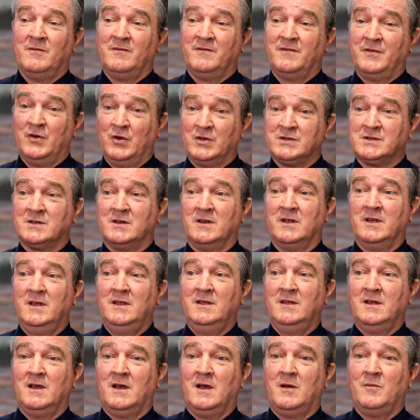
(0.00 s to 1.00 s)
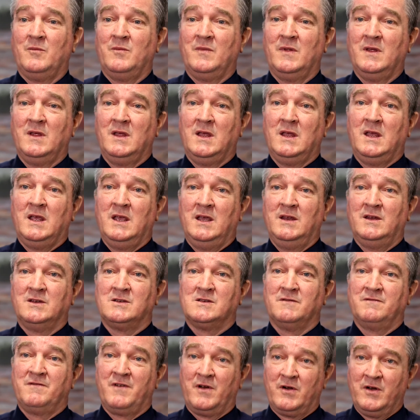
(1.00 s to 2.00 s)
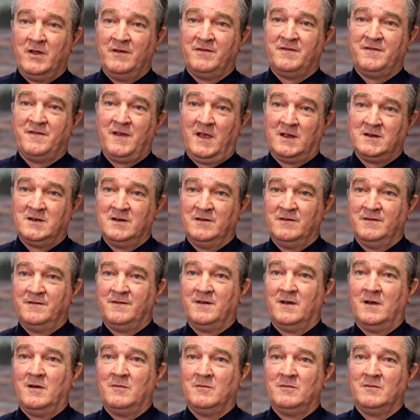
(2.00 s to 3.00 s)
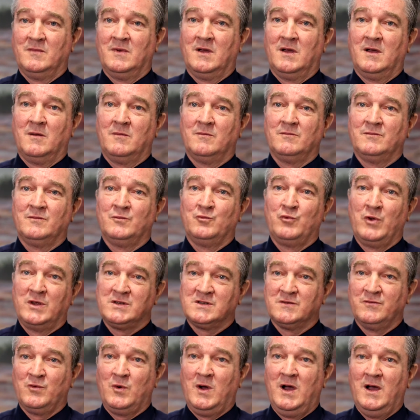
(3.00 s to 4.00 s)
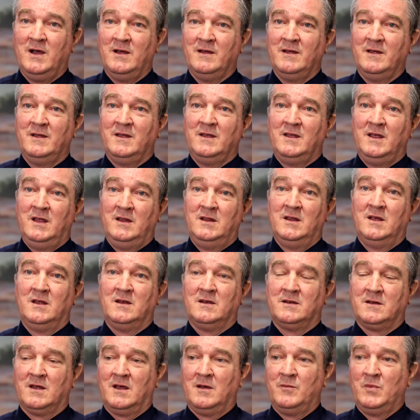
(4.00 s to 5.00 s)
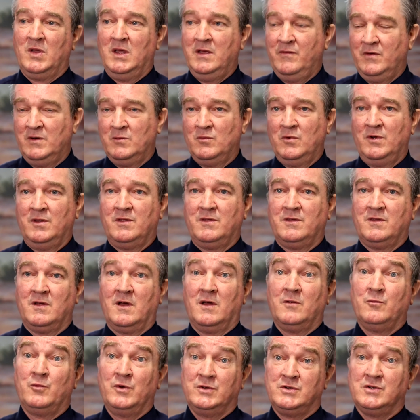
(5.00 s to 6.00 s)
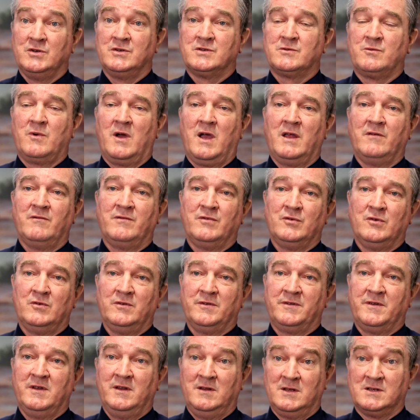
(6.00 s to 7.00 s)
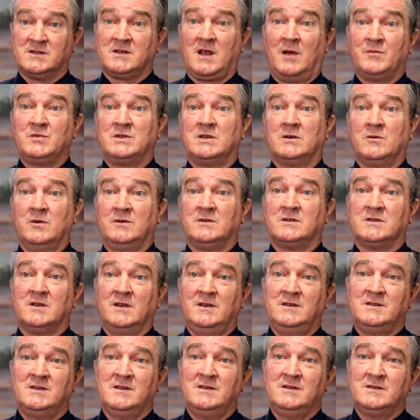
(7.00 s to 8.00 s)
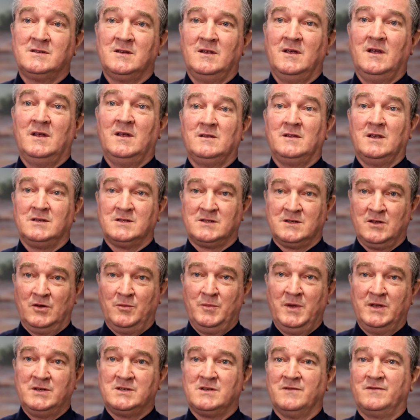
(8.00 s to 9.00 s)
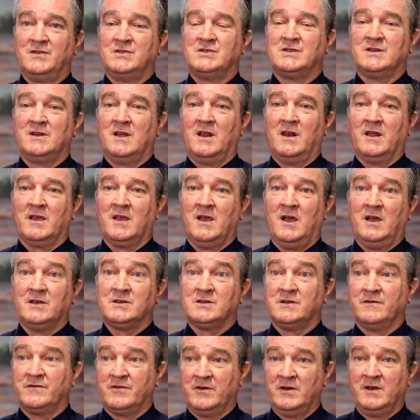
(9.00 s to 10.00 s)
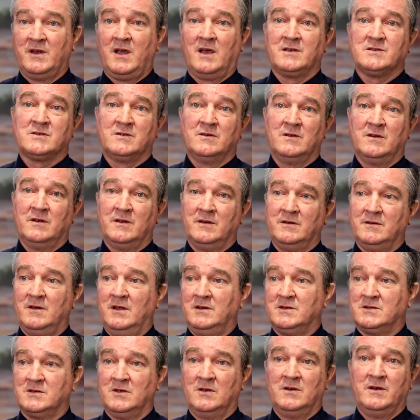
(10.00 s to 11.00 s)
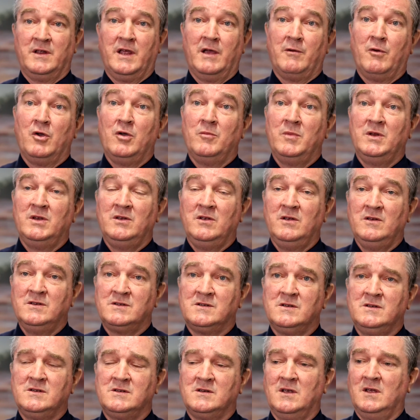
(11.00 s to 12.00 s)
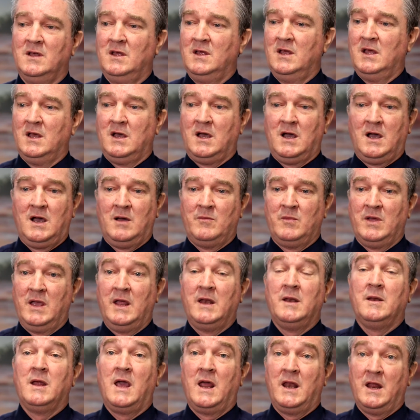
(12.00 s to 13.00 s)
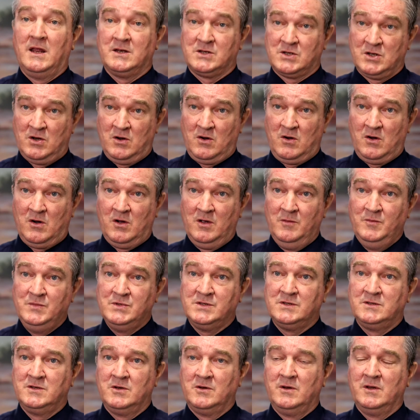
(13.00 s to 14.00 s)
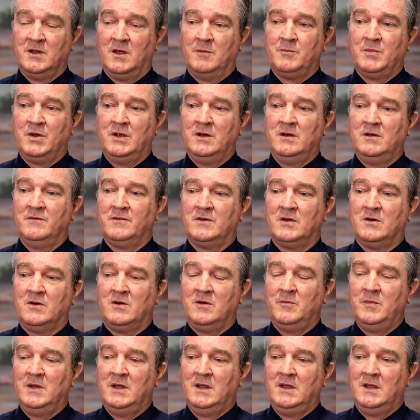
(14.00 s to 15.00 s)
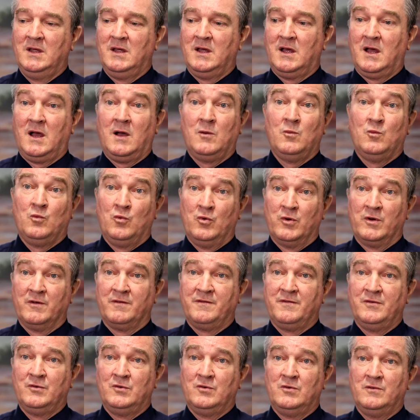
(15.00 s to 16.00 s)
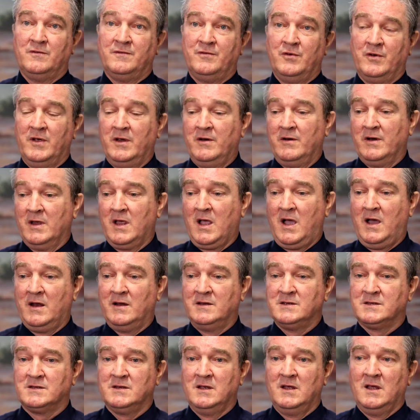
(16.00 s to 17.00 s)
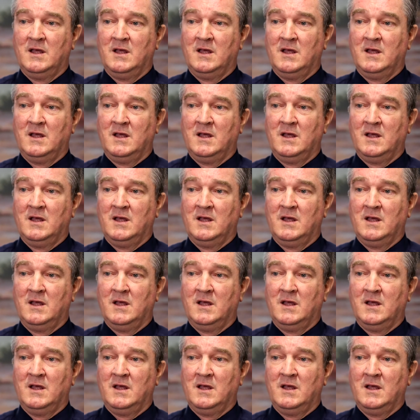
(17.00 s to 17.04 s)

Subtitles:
Firstly, it is a very effective reservoir in that even with reduced rainfalls in the subsequent seasons, there's still been sufficient allocation for industrial and certainly our urban users, and at times during that period of time, water for irrigators.